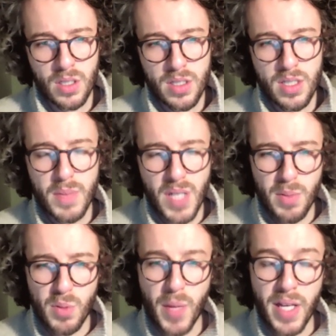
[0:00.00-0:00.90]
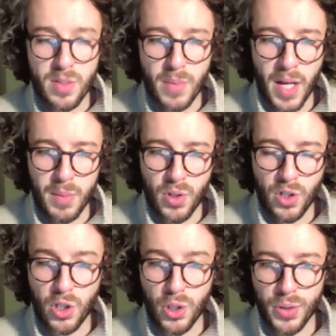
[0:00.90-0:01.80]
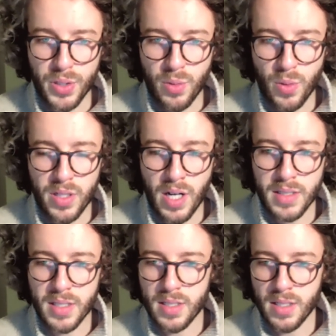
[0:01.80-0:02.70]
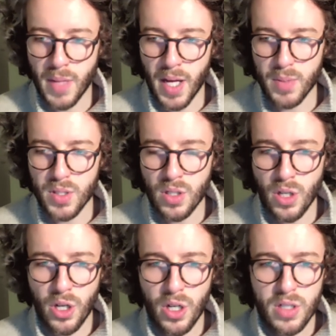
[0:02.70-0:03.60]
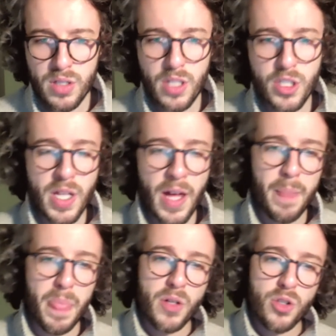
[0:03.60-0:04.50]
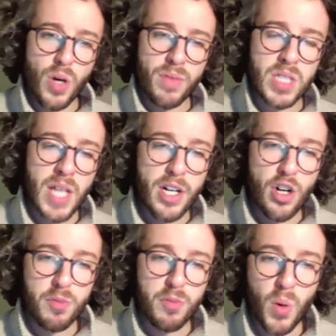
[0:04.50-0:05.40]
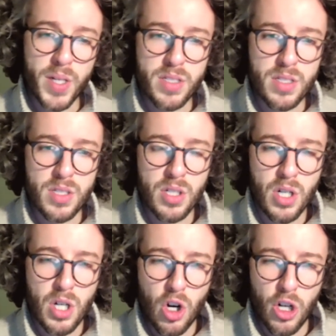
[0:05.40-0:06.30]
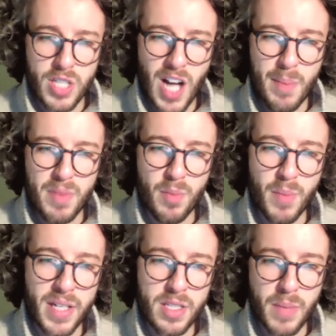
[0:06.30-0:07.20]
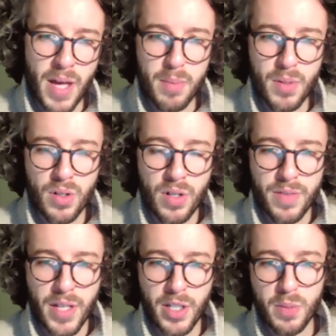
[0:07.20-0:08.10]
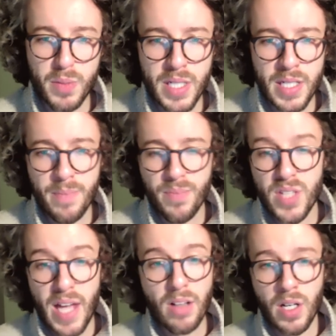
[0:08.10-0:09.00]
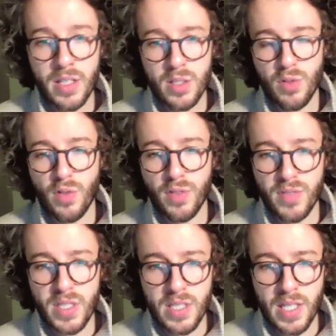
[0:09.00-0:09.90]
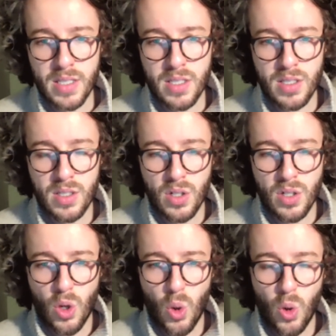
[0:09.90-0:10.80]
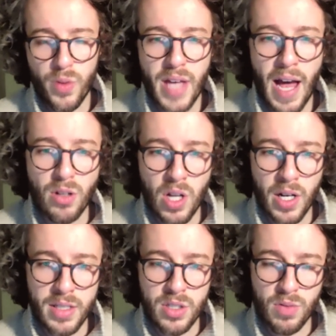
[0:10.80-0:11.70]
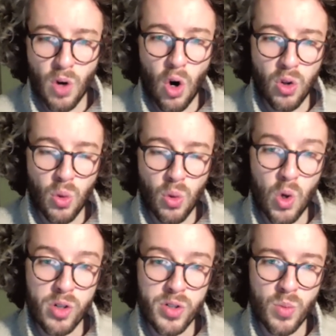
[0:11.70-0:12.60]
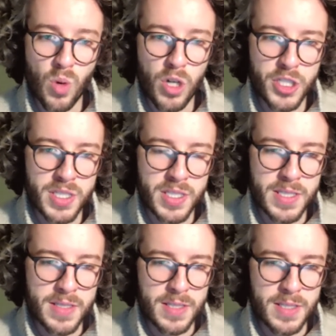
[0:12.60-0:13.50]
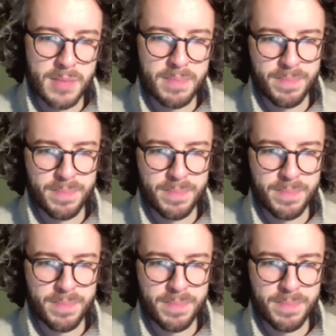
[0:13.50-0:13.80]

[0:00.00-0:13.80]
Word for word: Sometimes base maps are included with dot density maps, such that you have a layer of points on top of a base map that could be the outlines of all 50 states or the outlines of all the wards in Washington, D.C.